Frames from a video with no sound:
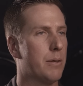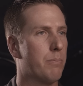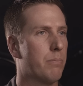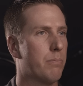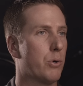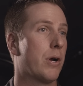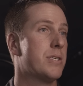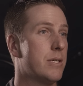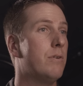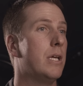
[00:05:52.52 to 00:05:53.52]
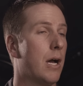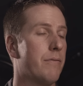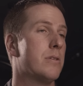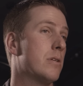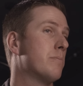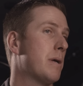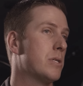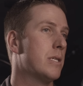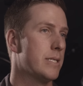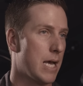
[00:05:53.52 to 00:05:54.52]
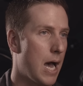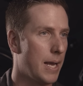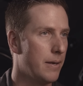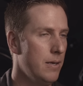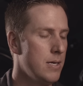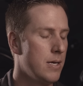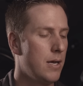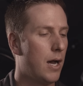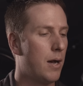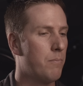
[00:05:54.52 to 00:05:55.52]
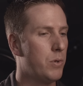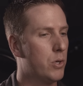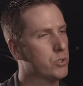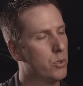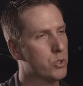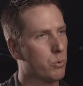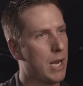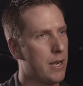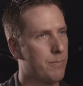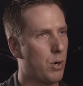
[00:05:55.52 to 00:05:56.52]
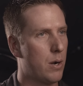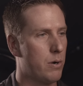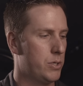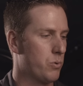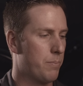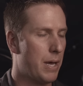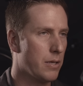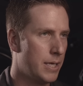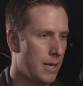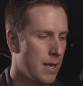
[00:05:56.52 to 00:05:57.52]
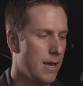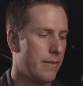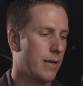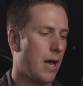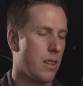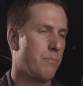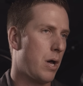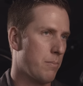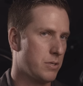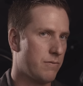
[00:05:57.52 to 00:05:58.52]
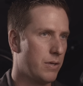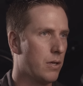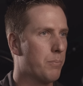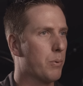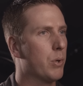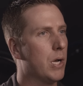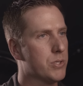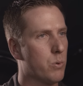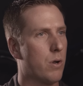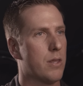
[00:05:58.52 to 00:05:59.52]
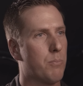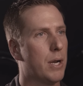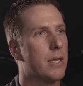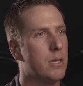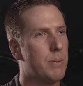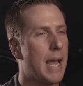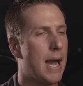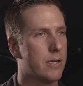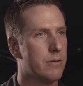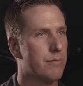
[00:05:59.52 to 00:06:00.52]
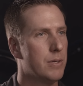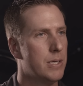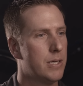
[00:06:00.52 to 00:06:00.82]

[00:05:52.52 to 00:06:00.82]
and the progressivity of the suspension design. You know, so those were kind of the priorities, were the pedaling and then kind of the bottomless feel, but we also wanted the braking to be active.